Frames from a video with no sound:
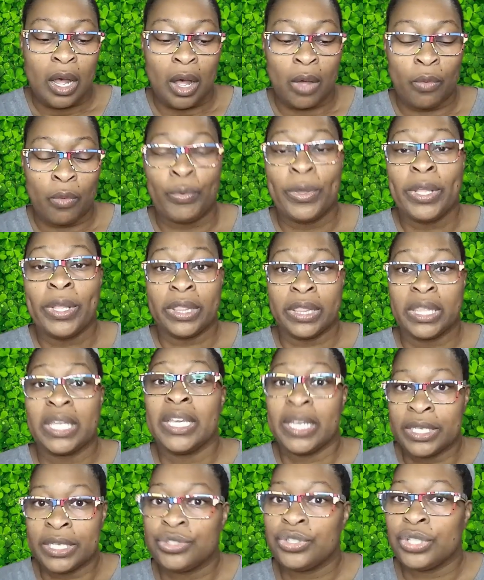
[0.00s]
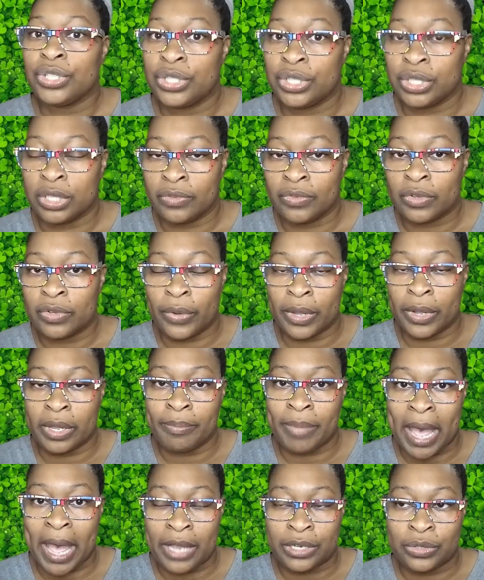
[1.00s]
with the intention of going
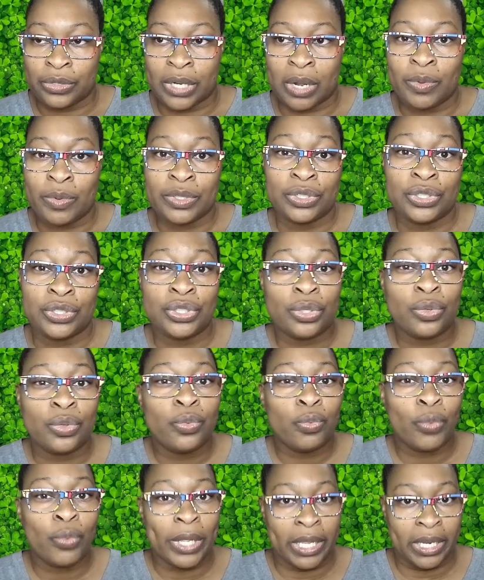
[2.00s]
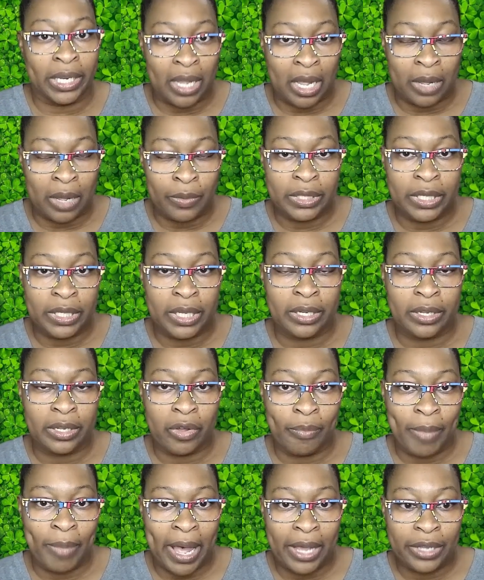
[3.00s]
back to it. I wasn't sure when I was going to go
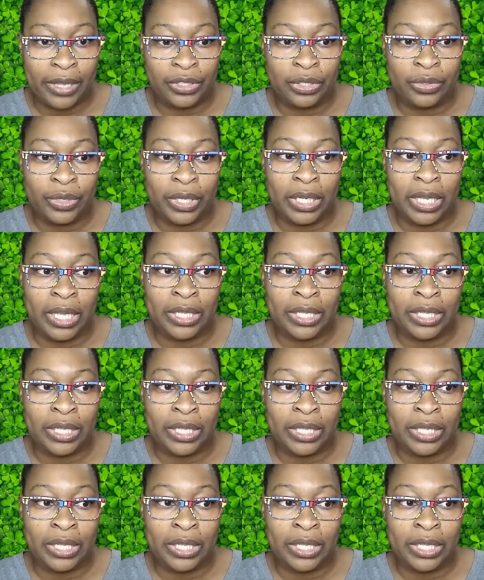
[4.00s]
back to it.